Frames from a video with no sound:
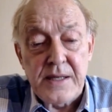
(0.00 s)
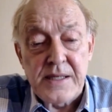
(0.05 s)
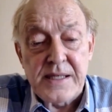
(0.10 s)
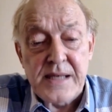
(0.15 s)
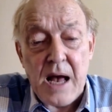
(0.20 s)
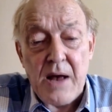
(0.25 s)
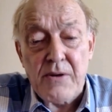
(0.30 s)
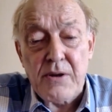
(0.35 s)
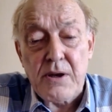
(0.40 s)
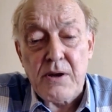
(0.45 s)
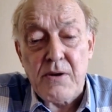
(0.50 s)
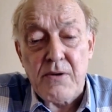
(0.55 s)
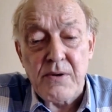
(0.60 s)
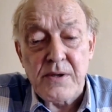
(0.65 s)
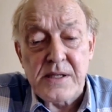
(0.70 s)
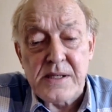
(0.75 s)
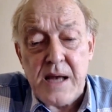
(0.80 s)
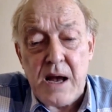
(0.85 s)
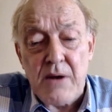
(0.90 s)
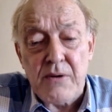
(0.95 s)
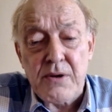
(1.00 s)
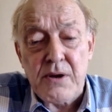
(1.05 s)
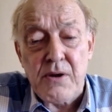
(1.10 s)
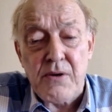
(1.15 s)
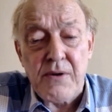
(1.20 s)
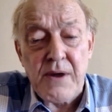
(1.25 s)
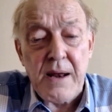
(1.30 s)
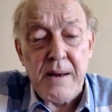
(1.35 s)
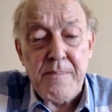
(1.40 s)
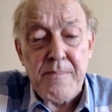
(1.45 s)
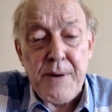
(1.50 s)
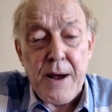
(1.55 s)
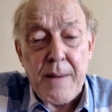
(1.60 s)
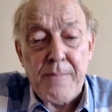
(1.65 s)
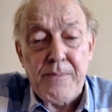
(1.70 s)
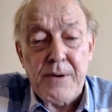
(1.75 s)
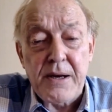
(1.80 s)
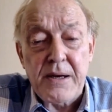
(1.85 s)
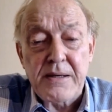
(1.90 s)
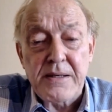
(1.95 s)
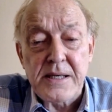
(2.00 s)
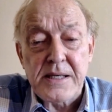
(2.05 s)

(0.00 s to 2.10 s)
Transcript: South Korean public